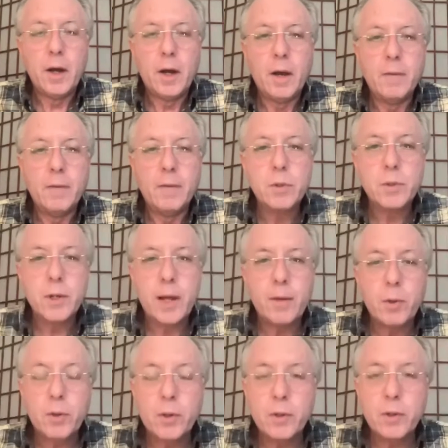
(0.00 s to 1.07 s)
So tonight
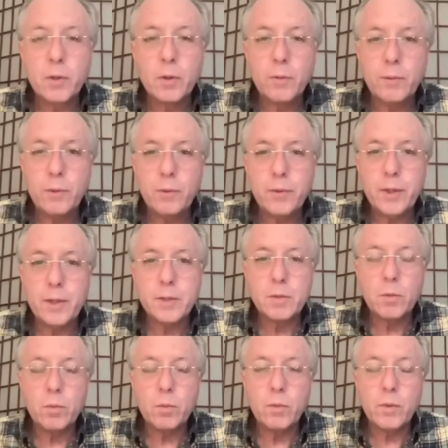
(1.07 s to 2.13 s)
we're going to do a few things
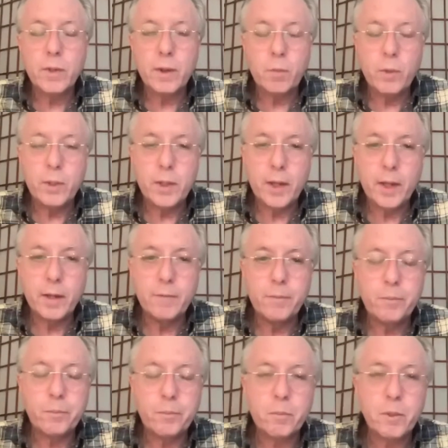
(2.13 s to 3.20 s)
that we
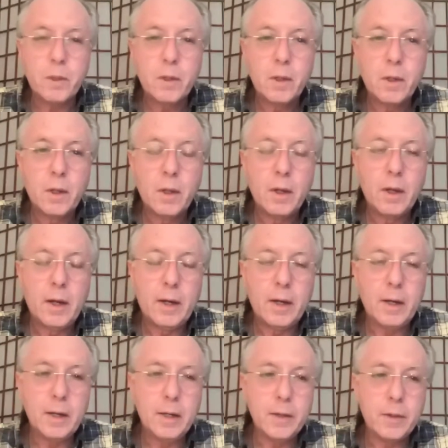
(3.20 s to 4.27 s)
can
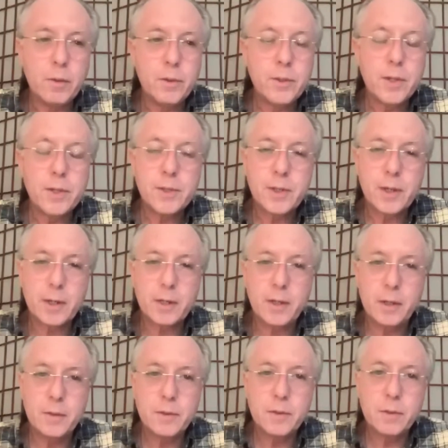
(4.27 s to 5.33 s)
use as
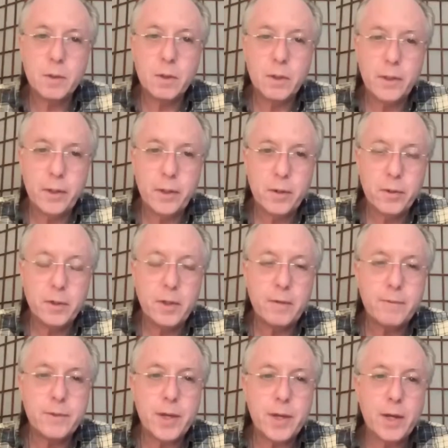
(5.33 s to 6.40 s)
techniques to clear the
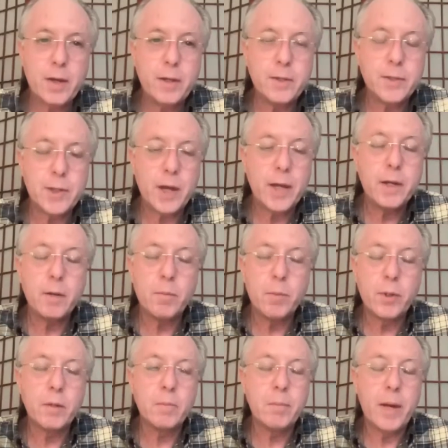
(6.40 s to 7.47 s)
left side and
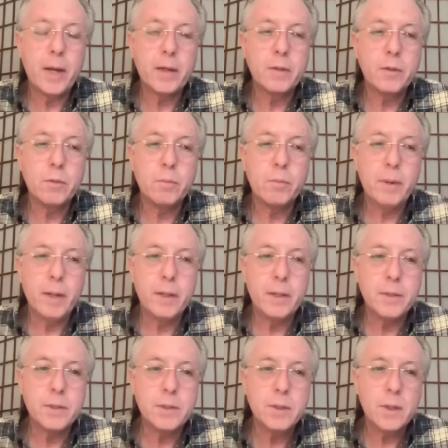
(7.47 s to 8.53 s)
bring it back into
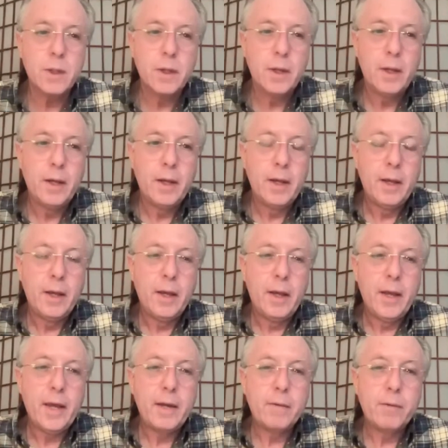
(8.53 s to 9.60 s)
balance.
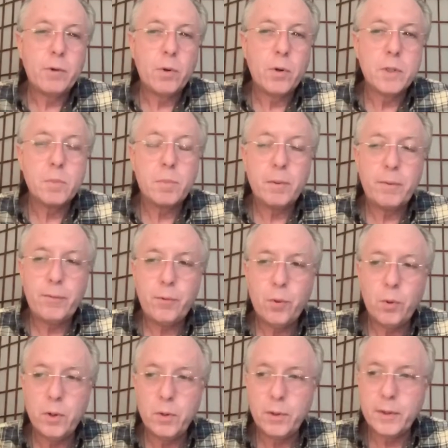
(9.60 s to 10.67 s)
And of course,
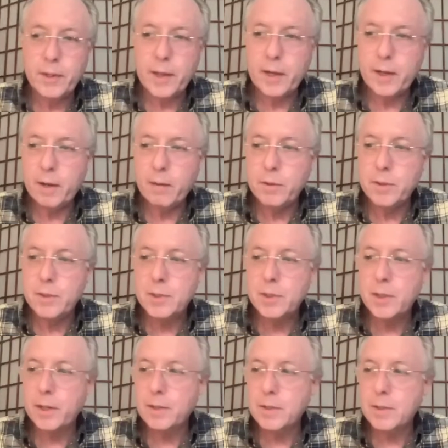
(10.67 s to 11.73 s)
before doing that, I would just
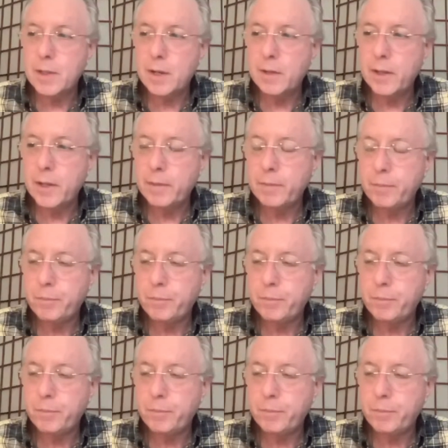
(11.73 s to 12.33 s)
like to say that